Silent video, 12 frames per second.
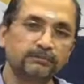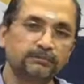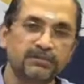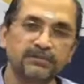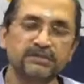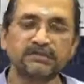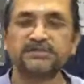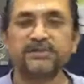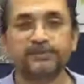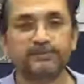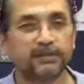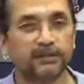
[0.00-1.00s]
These are
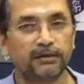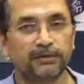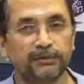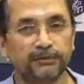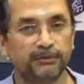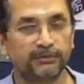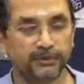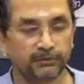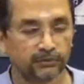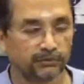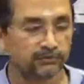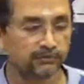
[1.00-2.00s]
steps that are, you can
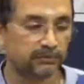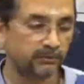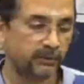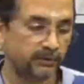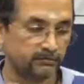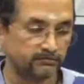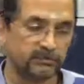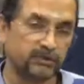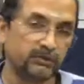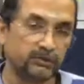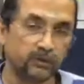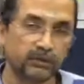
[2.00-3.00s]

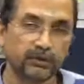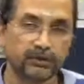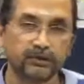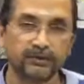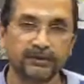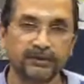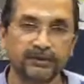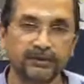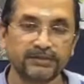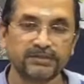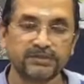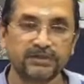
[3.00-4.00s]
continue working on the
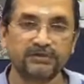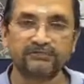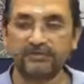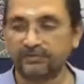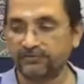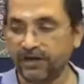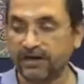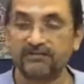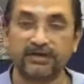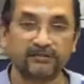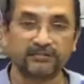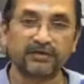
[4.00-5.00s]
Ganesha. If you have
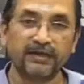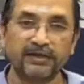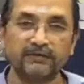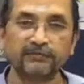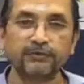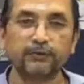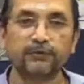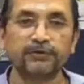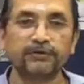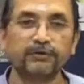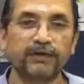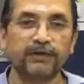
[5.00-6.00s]
enough clay left over,
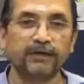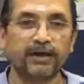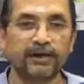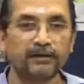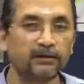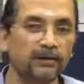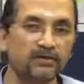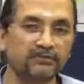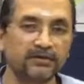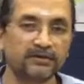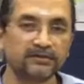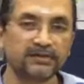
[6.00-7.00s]
you can add a lot of
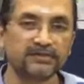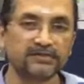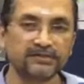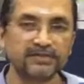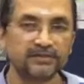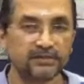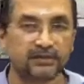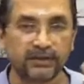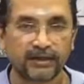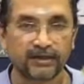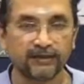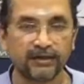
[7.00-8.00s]
other things. As I said, you can
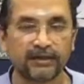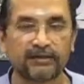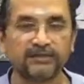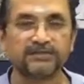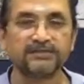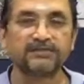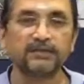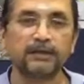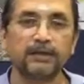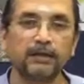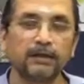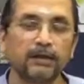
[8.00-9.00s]
add a necklace.
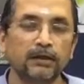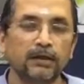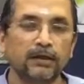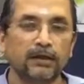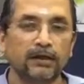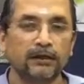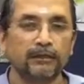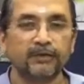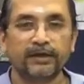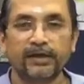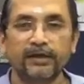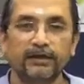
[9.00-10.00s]
You
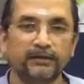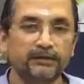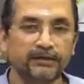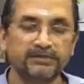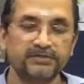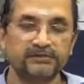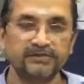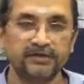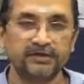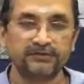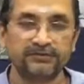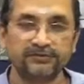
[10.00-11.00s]
can add other kinds of
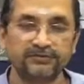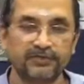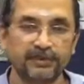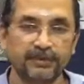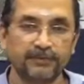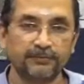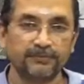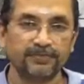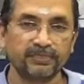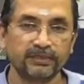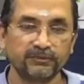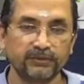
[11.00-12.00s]
stuff to
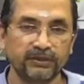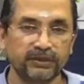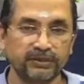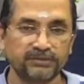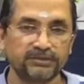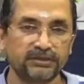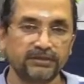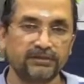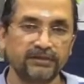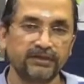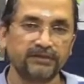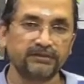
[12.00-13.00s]
the Ganesha,
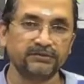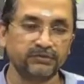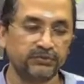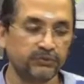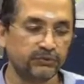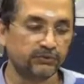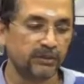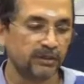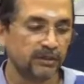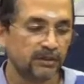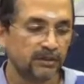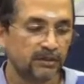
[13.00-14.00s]
right? So,
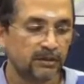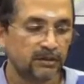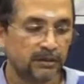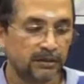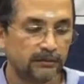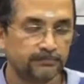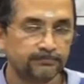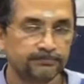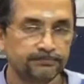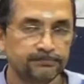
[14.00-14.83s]
but